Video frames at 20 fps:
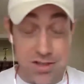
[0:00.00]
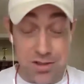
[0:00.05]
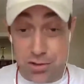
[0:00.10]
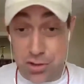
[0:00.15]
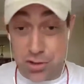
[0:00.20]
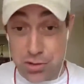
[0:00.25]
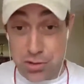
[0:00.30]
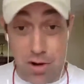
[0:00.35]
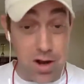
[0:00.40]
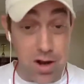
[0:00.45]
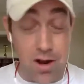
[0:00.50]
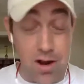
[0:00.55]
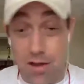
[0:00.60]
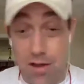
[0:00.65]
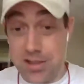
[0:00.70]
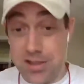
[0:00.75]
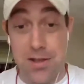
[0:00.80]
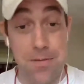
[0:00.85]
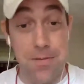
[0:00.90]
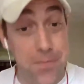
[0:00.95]
their trunk, all
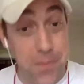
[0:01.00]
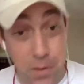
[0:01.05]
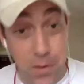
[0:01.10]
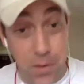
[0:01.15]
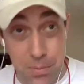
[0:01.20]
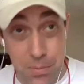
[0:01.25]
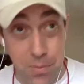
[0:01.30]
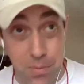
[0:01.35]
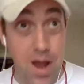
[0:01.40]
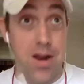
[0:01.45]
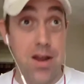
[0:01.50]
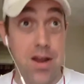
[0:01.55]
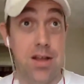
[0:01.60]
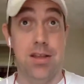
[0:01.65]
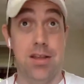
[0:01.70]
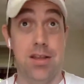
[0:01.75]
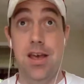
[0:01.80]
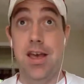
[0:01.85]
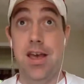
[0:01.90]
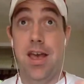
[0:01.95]
this stuff full of
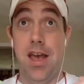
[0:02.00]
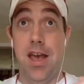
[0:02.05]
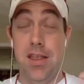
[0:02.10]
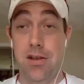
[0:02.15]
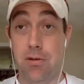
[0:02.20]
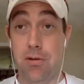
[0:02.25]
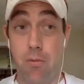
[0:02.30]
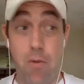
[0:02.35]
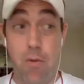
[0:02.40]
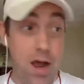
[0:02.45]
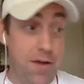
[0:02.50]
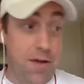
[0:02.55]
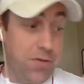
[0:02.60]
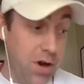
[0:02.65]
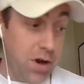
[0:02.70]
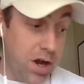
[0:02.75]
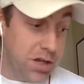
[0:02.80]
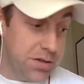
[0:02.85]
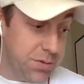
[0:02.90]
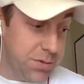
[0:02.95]
product. And their wife,
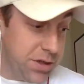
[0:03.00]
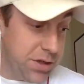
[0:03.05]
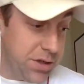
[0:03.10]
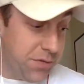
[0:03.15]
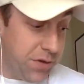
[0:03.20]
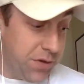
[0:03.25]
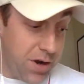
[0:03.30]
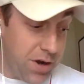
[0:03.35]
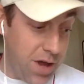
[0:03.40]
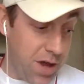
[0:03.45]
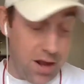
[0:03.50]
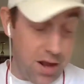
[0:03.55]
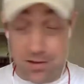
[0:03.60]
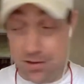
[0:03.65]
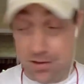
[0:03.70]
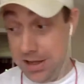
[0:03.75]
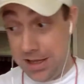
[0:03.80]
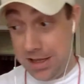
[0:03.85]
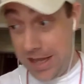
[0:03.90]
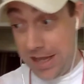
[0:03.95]
their husband, if they're not
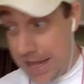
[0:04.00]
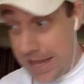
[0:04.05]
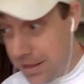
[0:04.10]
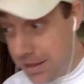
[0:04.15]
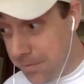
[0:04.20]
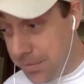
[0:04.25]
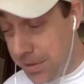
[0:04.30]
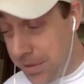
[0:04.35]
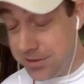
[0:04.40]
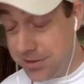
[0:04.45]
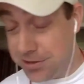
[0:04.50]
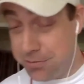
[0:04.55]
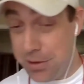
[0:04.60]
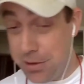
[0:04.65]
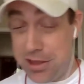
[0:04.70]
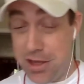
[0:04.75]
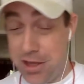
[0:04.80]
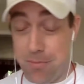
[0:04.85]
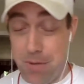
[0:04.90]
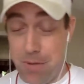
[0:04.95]
in the business
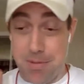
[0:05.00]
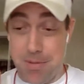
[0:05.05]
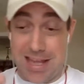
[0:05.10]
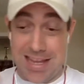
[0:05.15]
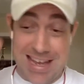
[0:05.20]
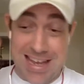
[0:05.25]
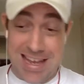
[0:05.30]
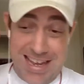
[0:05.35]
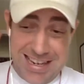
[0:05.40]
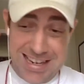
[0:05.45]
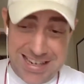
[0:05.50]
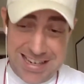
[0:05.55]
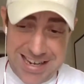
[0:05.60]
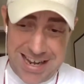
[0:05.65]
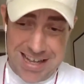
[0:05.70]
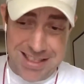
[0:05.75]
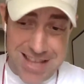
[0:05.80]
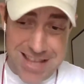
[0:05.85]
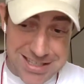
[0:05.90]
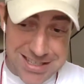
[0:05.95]
with you, are probably like,
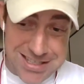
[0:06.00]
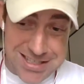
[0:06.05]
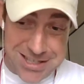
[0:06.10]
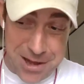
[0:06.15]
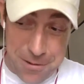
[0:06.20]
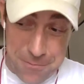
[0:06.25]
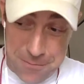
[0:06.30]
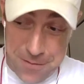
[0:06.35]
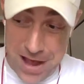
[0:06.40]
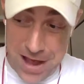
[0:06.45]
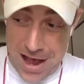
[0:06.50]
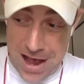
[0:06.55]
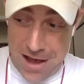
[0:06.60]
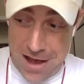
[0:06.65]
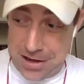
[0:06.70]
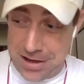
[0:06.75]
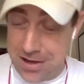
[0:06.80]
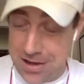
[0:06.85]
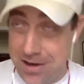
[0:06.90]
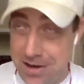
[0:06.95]
get that stuff out
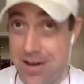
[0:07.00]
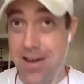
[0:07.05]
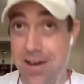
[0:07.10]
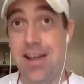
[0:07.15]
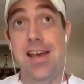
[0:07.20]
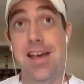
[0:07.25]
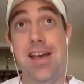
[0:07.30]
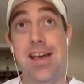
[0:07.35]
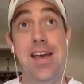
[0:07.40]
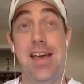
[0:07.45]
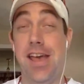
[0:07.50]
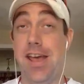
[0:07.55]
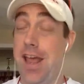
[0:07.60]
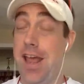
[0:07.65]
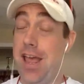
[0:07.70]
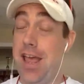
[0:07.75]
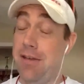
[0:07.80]
of here. And hey,